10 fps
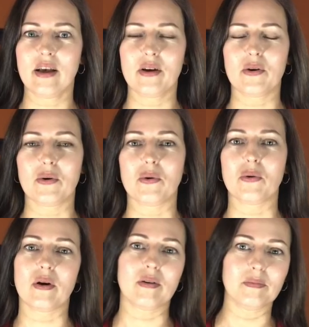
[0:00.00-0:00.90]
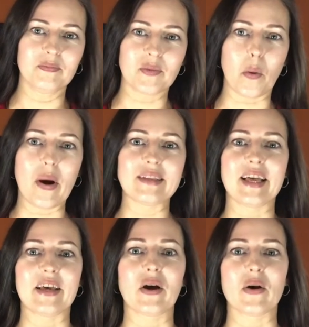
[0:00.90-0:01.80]
who one
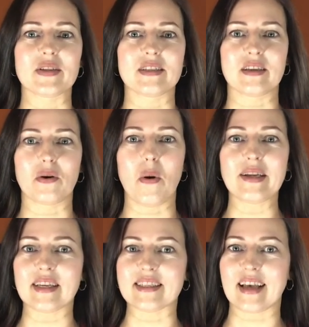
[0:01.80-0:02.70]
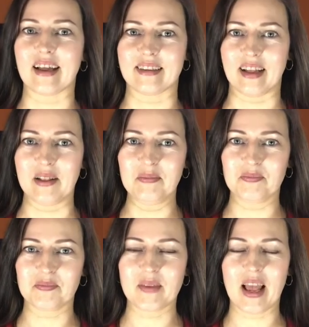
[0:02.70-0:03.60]
day caused quite a scandal
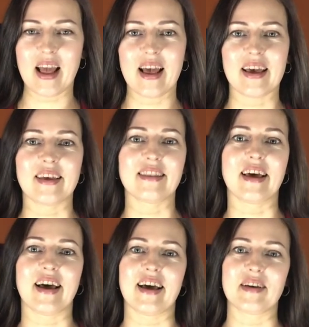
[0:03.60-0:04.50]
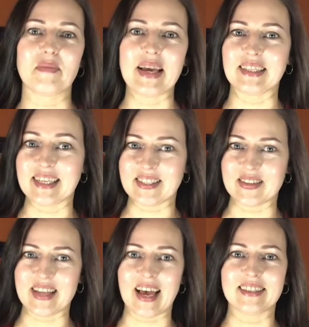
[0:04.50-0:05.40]
in the painting
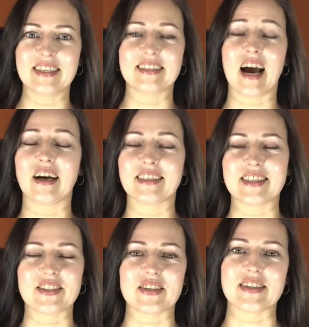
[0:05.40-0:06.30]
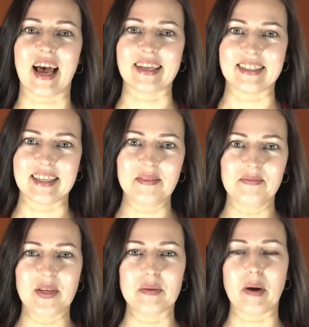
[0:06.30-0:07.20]
society, in the artist society
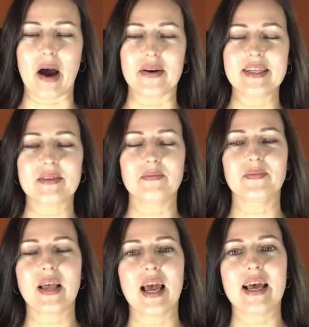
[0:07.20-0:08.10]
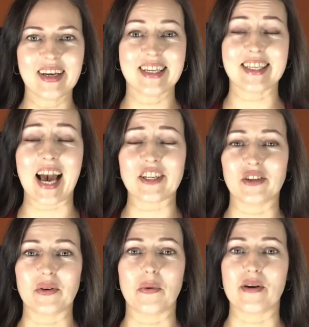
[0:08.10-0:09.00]
in Paris. It's
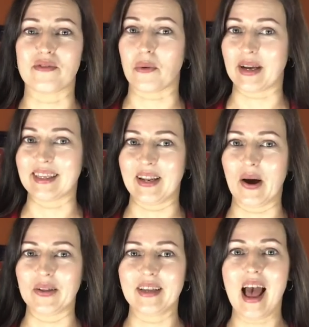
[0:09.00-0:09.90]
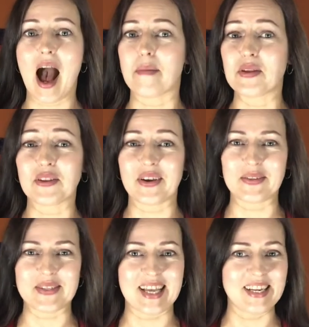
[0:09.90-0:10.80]
actually worth quite a lot. I'm not going
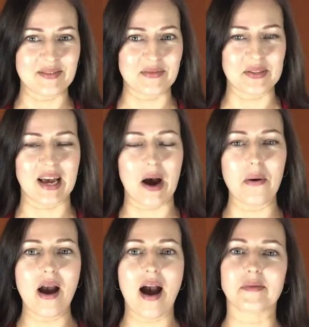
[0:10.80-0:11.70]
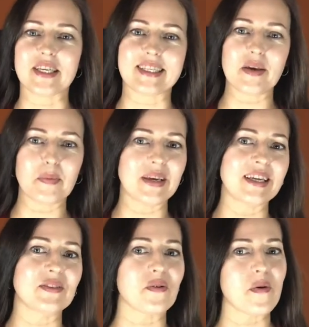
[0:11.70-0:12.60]
to sell it for now. I'm just keeping
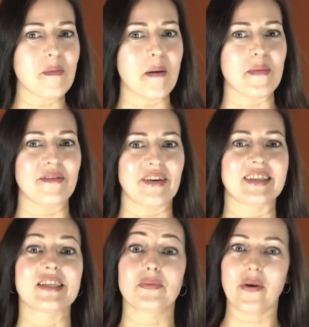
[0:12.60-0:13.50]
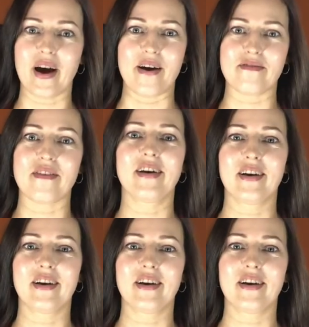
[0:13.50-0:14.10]
it to remember that it's worth